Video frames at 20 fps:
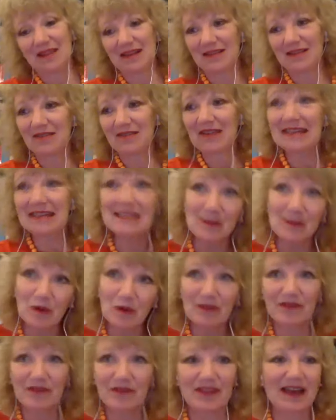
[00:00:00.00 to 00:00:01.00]
the fancy
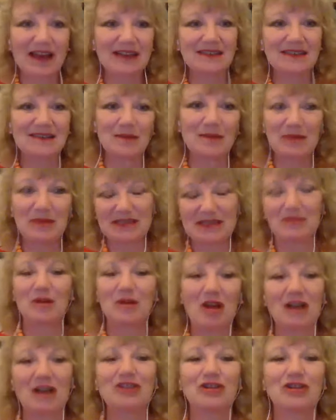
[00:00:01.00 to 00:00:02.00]
word for that is
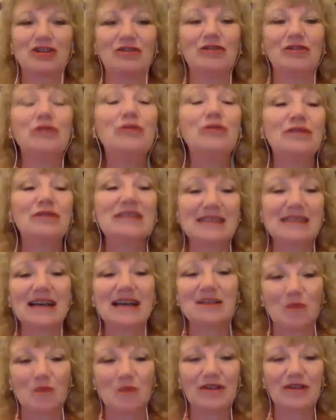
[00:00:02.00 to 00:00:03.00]
epistemological who
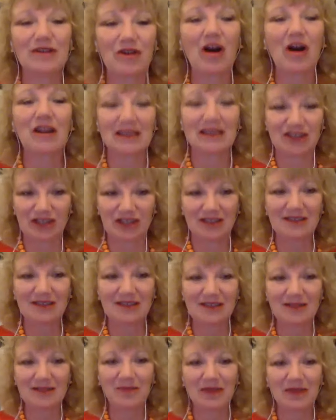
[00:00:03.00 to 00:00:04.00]
decides what knowledge
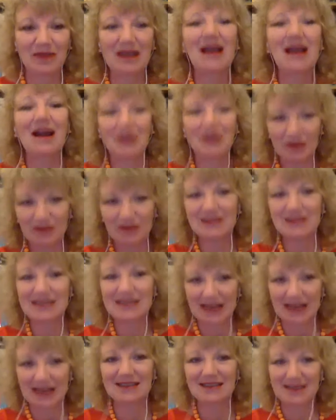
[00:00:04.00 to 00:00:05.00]
is and who
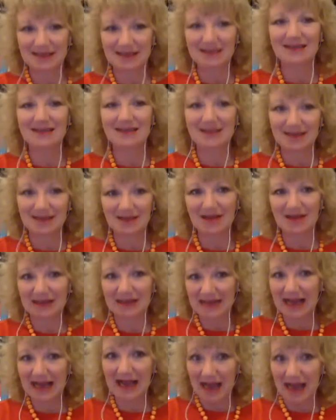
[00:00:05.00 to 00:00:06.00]
decides
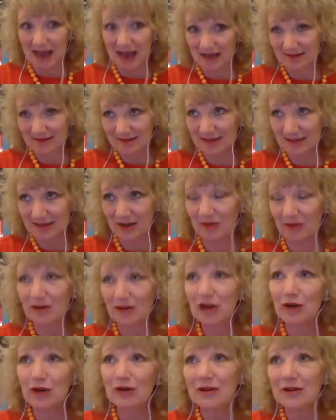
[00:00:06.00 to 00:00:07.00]
uh, you know
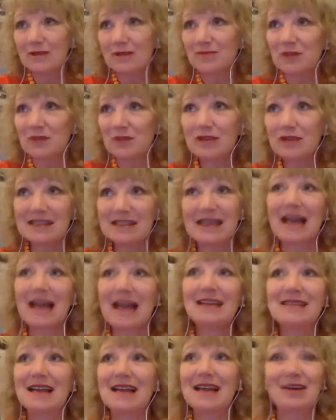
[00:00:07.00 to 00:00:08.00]
who
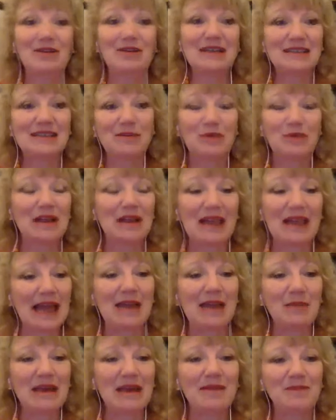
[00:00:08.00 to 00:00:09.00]
decides that who gets to
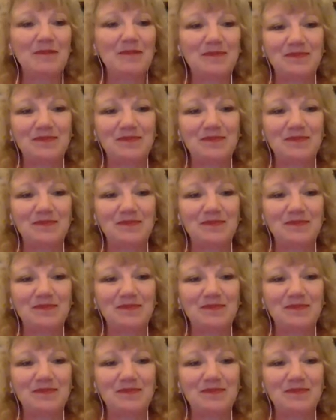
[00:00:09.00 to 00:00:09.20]
proclaim it